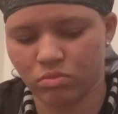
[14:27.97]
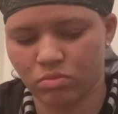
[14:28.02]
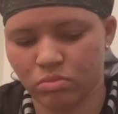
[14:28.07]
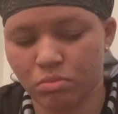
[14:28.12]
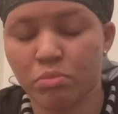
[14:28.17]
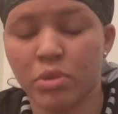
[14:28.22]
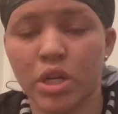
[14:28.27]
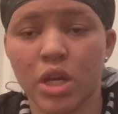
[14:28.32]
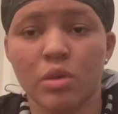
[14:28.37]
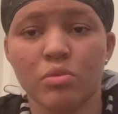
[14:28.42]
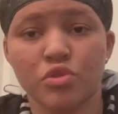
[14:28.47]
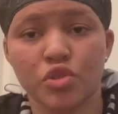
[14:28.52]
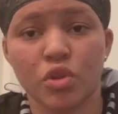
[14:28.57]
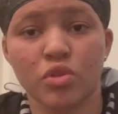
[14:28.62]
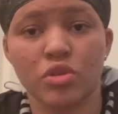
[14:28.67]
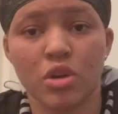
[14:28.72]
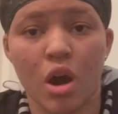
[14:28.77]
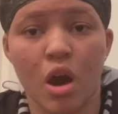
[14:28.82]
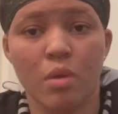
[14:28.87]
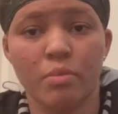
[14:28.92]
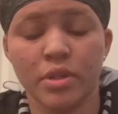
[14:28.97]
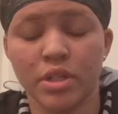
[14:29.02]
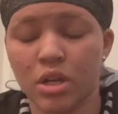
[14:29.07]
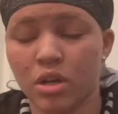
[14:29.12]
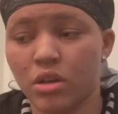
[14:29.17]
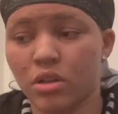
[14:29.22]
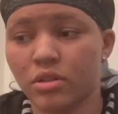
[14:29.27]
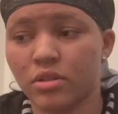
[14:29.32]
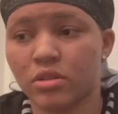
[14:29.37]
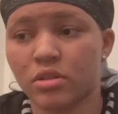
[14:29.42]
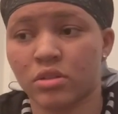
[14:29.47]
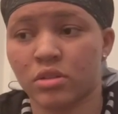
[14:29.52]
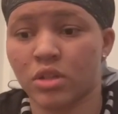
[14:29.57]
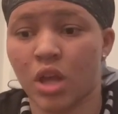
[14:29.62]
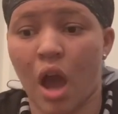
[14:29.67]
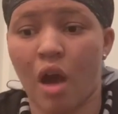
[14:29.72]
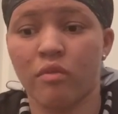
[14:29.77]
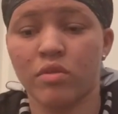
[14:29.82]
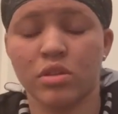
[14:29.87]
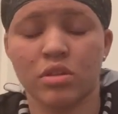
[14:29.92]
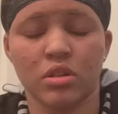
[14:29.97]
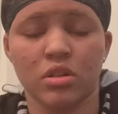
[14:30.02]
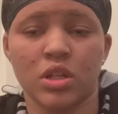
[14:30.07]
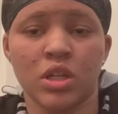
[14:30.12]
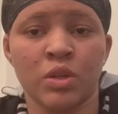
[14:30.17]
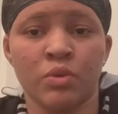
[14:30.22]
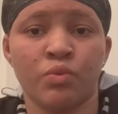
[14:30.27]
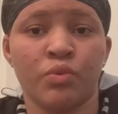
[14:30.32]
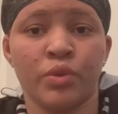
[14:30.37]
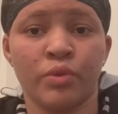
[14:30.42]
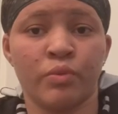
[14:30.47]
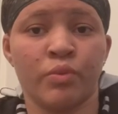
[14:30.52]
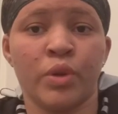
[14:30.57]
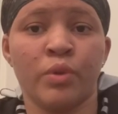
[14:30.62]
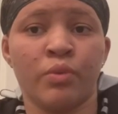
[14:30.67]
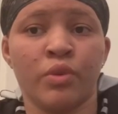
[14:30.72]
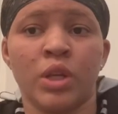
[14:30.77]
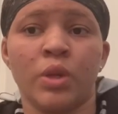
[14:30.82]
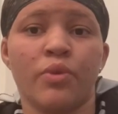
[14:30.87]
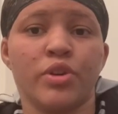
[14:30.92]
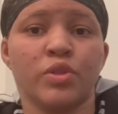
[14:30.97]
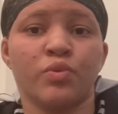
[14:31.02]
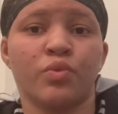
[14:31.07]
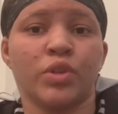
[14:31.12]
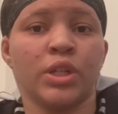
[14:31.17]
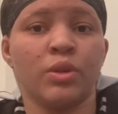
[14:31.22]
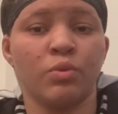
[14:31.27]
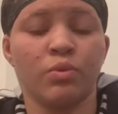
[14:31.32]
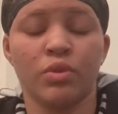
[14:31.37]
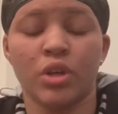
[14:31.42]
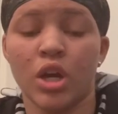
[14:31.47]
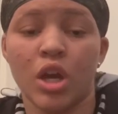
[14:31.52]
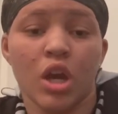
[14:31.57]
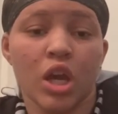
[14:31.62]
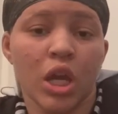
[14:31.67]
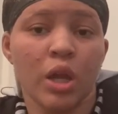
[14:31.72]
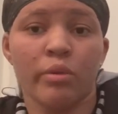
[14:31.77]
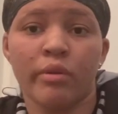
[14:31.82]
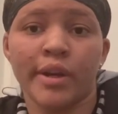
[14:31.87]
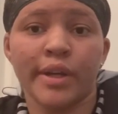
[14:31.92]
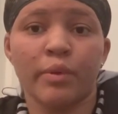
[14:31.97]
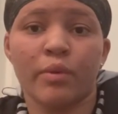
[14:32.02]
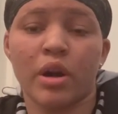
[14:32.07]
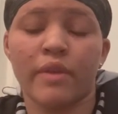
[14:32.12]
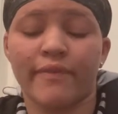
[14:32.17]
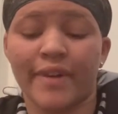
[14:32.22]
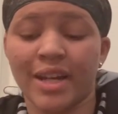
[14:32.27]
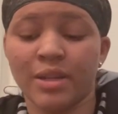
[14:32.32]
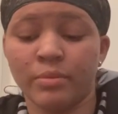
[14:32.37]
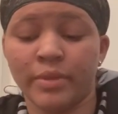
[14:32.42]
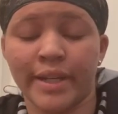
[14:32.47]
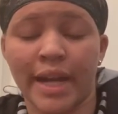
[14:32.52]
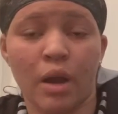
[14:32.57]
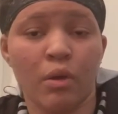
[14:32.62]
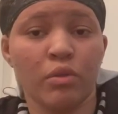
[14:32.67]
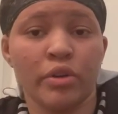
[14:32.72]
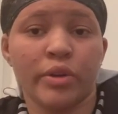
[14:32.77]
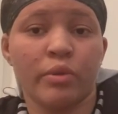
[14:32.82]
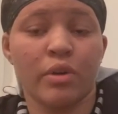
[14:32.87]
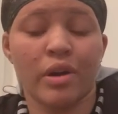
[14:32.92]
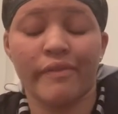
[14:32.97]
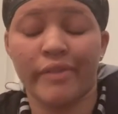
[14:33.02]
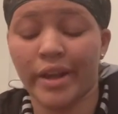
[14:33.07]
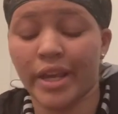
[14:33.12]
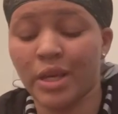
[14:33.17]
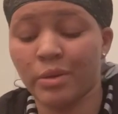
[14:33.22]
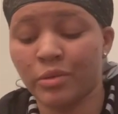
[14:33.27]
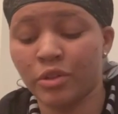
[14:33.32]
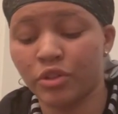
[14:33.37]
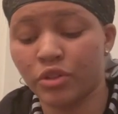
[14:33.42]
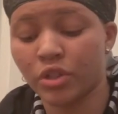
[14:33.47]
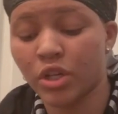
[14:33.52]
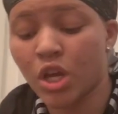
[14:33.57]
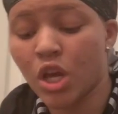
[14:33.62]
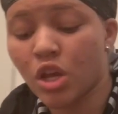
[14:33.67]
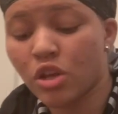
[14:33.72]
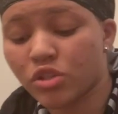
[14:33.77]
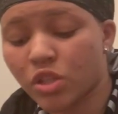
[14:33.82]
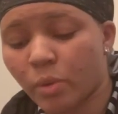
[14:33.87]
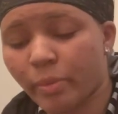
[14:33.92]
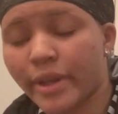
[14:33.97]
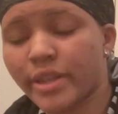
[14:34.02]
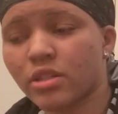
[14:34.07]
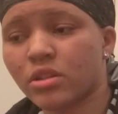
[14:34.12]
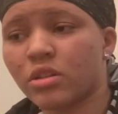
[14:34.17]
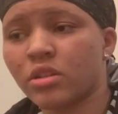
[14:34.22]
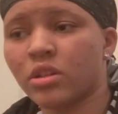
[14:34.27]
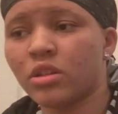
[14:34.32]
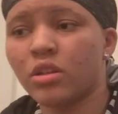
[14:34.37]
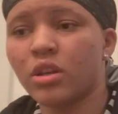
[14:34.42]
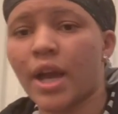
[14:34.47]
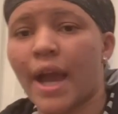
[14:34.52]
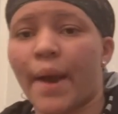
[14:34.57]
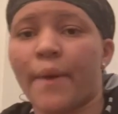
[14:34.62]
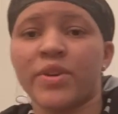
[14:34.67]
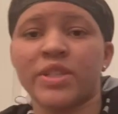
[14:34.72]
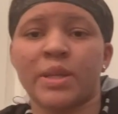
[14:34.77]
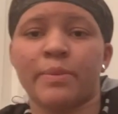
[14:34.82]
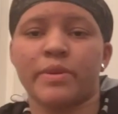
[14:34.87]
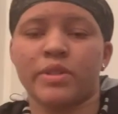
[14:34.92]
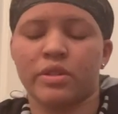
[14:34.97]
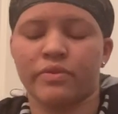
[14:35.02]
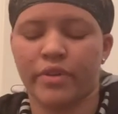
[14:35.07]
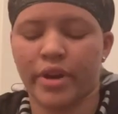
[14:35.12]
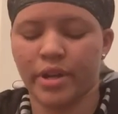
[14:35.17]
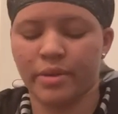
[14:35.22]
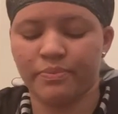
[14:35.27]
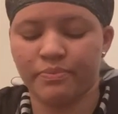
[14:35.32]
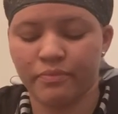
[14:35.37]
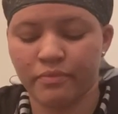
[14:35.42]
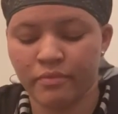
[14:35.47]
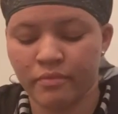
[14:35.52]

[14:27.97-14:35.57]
me and him still talk because obviously he we really wasn't he he really didn't want to fight me, and I didn't want to fight him either. So basically, I wasn't supposed to fight.